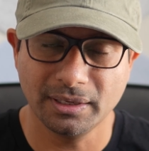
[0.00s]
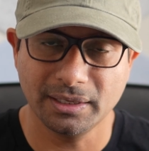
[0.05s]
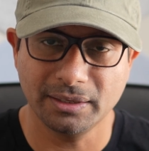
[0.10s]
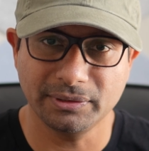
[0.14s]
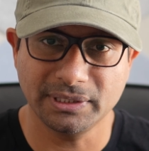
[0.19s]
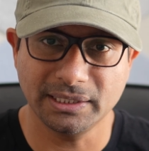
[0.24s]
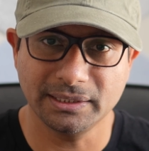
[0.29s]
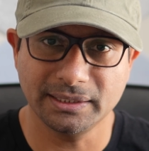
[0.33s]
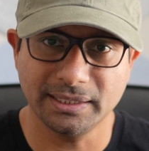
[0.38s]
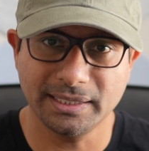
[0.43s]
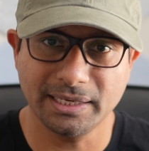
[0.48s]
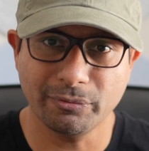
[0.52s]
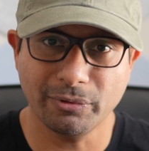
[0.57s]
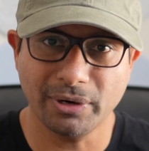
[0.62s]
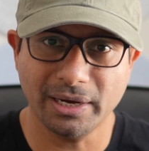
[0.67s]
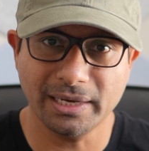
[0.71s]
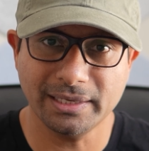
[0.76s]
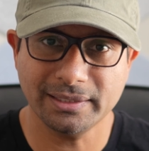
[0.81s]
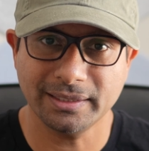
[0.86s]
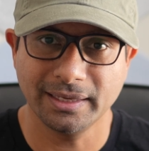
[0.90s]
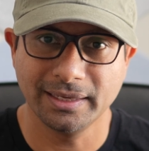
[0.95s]
within the
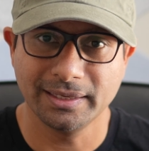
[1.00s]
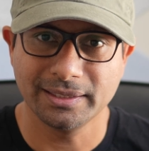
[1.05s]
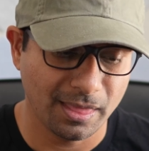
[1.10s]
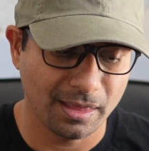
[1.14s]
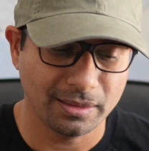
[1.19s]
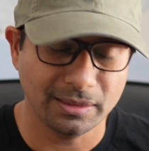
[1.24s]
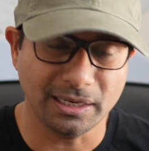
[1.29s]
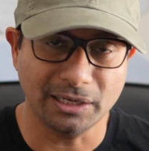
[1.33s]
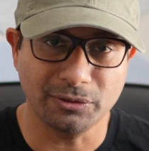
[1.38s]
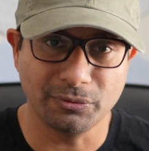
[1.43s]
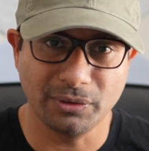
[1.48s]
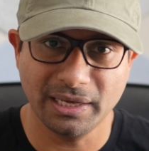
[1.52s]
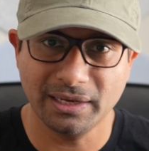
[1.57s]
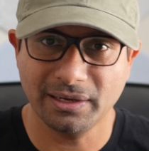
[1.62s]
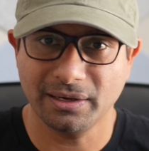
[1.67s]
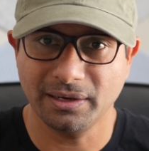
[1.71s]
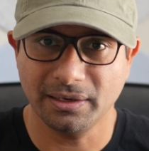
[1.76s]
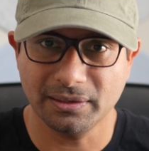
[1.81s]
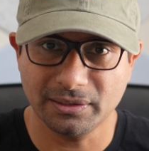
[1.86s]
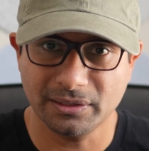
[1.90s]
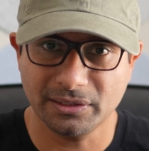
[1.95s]
device. That would
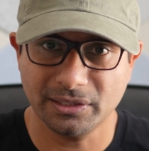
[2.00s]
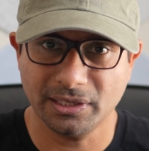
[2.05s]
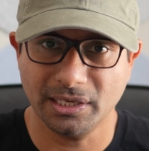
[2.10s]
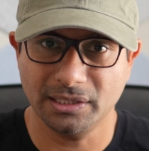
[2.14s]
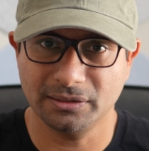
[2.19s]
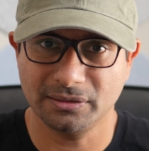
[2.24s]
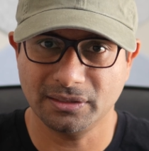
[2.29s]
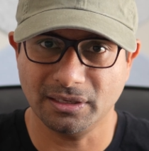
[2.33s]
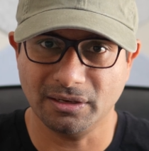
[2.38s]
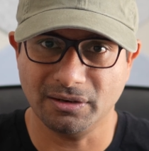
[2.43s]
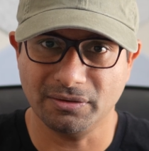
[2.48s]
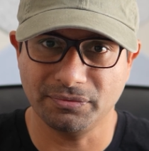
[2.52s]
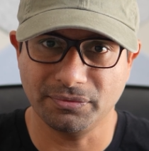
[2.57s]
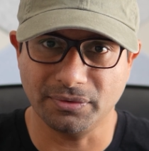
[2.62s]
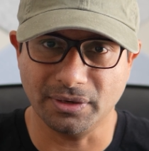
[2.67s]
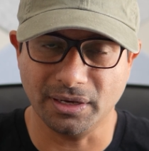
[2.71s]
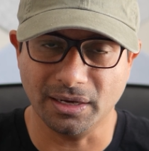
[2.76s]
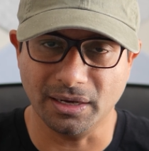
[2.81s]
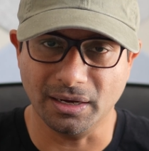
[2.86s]
increase the chance of